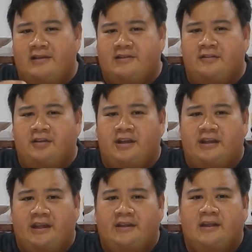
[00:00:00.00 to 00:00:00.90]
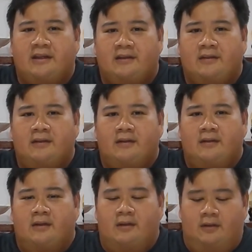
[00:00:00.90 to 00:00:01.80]
Then you can eat it
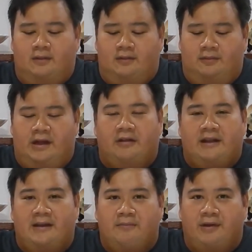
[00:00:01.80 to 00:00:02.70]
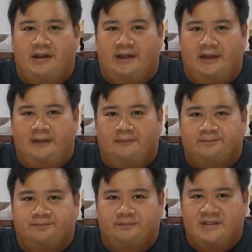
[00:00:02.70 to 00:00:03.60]
without any breading.
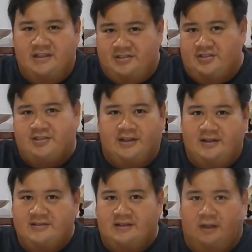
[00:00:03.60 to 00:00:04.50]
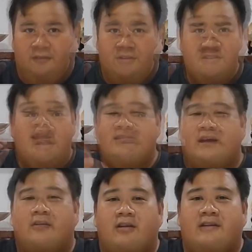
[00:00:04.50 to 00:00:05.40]
Just the chicken itself, it's
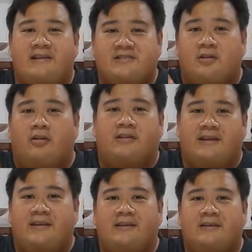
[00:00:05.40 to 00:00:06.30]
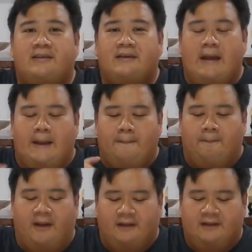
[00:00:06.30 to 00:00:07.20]
not gonna taste salty.
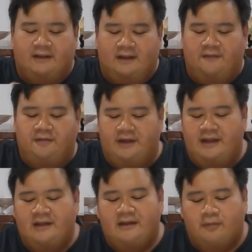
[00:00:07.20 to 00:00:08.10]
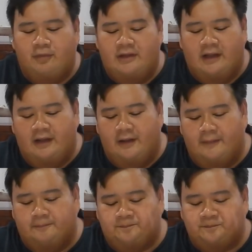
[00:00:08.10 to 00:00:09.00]
But if you eat it with the
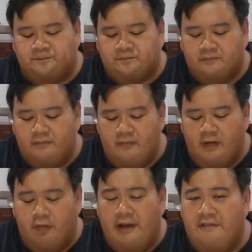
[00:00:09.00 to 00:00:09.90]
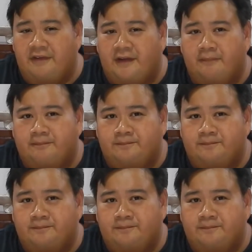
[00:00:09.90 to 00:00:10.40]
gravy,